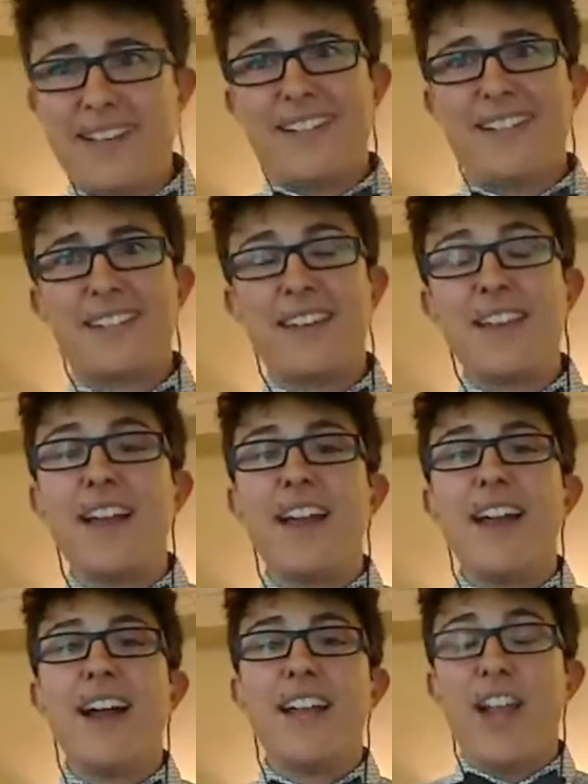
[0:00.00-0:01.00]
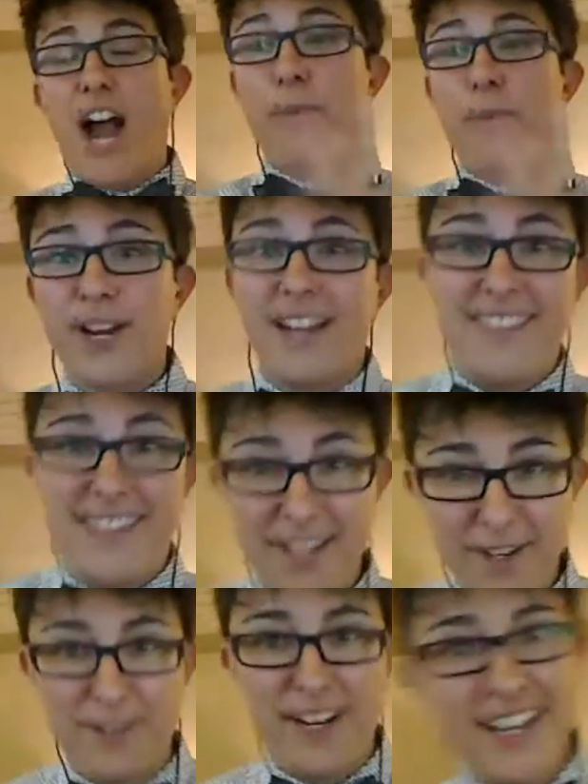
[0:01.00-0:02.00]
because I work on the
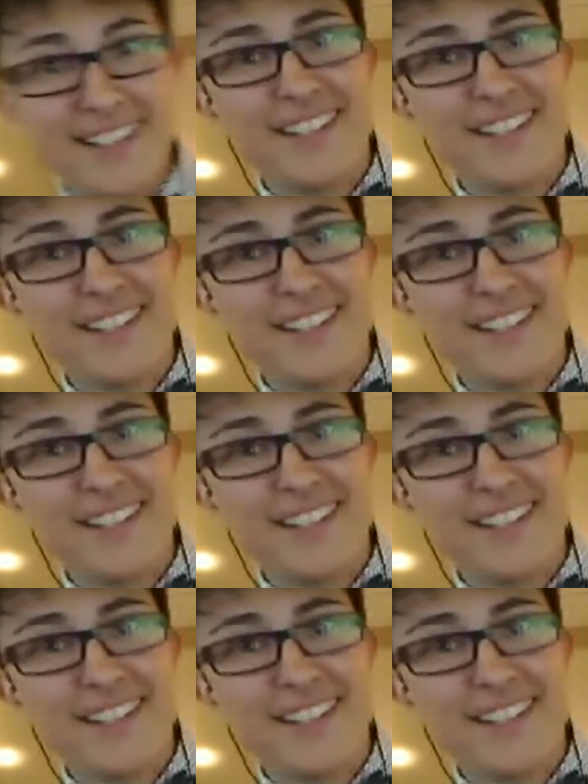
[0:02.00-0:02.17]
internet,